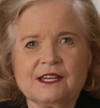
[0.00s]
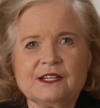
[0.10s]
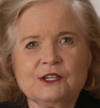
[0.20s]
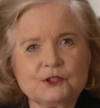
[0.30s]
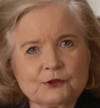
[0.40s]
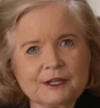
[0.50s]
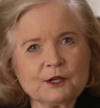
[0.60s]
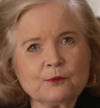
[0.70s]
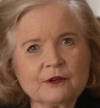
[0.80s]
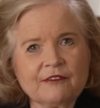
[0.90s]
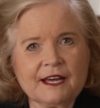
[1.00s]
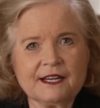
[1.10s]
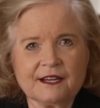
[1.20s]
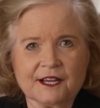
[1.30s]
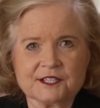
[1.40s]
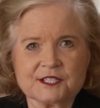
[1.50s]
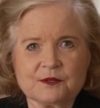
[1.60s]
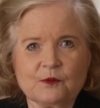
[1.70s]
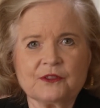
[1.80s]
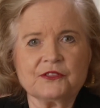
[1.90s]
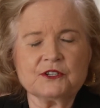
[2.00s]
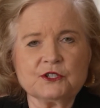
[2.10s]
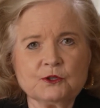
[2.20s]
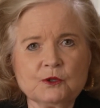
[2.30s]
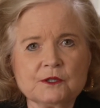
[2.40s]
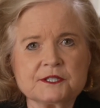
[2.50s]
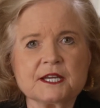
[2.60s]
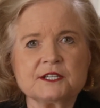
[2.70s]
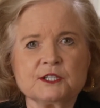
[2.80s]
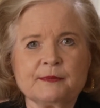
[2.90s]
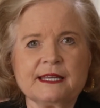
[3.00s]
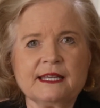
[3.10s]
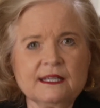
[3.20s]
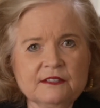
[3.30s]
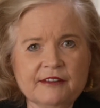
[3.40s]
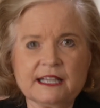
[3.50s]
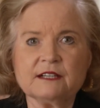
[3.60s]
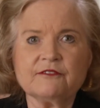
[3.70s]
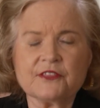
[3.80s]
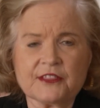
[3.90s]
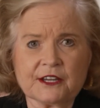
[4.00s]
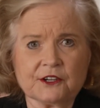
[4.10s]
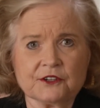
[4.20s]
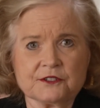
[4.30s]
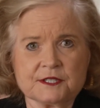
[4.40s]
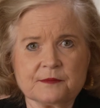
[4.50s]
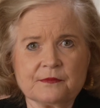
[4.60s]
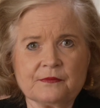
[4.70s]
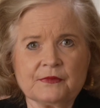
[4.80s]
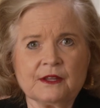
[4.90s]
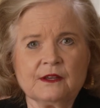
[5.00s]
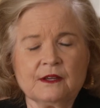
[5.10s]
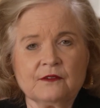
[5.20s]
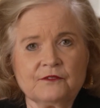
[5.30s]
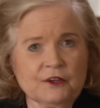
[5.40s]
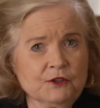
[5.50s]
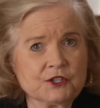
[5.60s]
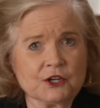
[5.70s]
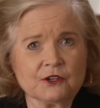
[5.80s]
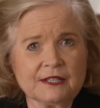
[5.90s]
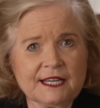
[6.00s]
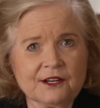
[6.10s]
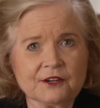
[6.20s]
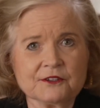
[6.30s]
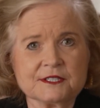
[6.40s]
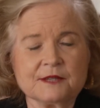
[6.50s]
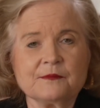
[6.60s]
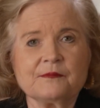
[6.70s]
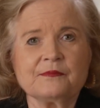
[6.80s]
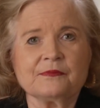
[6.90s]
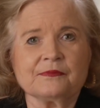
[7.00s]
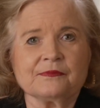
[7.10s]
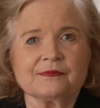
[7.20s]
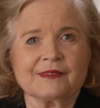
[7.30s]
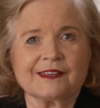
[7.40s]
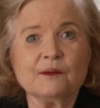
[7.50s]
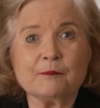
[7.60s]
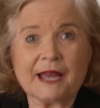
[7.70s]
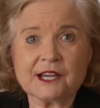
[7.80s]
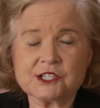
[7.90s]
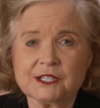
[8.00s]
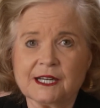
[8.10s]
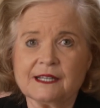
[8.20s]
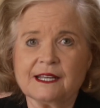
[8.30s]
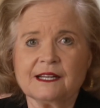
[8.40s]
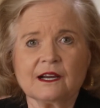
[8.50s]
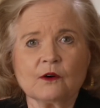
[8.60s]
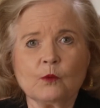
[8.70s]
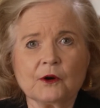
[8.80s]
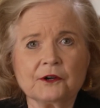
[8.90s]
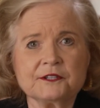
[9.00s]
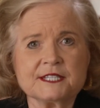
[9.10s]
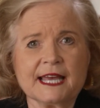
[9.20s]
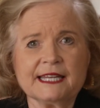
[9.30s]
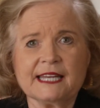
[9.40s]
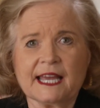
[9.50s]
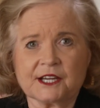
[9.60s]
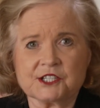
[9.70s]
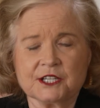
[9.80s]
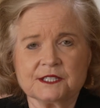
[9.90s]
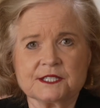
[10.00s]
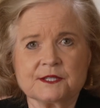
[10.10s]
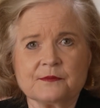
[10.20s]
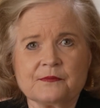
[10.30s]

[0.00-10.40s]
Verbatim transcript: New Trier provided us with the tools to be innovative thinkers, future leaders, compassionate in our words and actions,